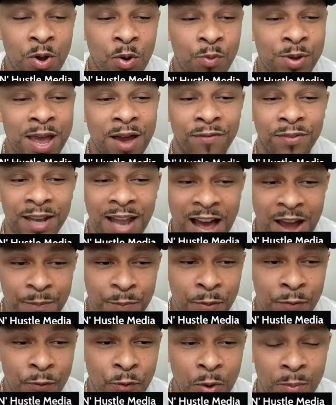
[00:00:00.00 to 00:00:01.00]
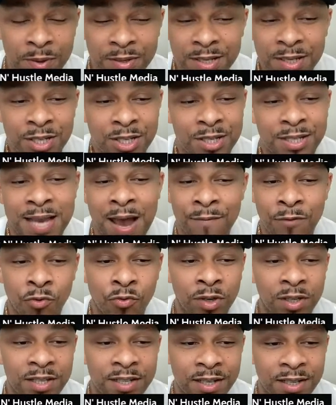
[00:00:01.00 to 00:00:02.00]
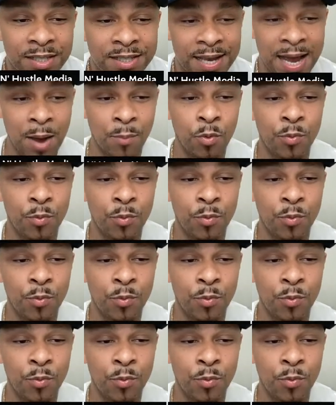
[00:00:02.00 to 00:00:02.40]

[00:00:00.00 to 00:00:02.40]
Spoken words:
We have live performances. Just have a really good time.